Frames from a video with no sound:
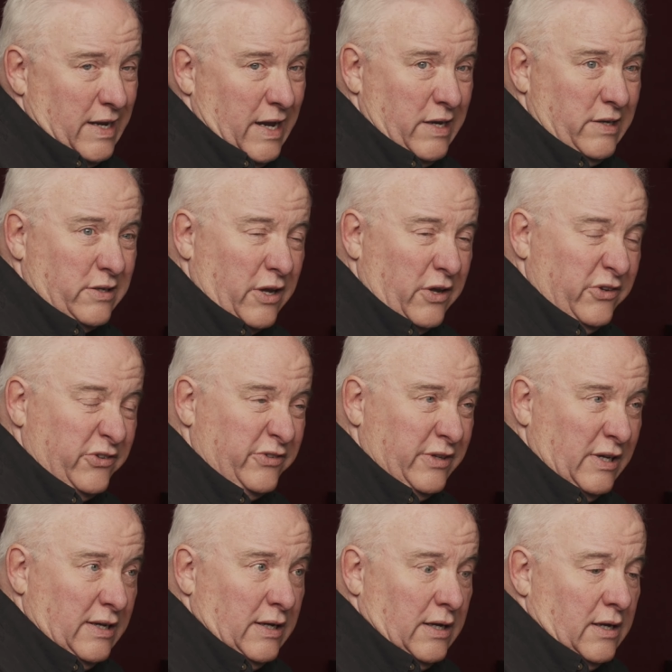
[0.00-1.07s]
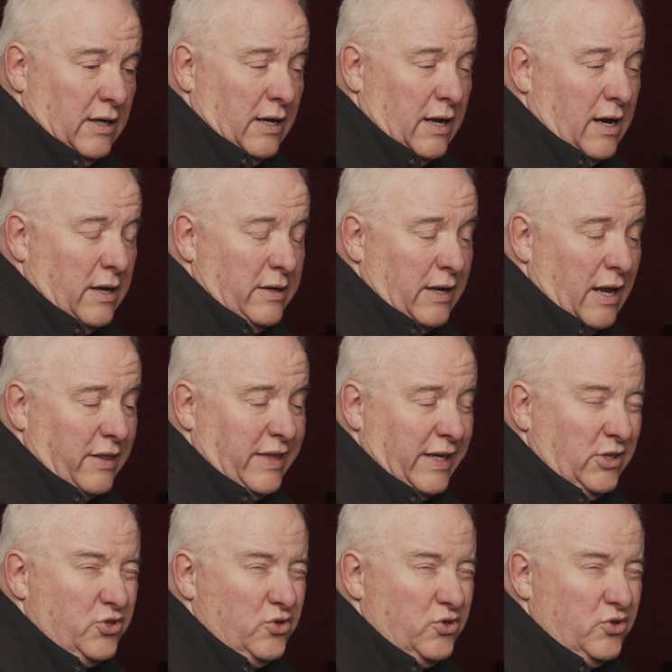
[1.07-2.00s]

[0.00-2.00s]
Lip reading: and does nothing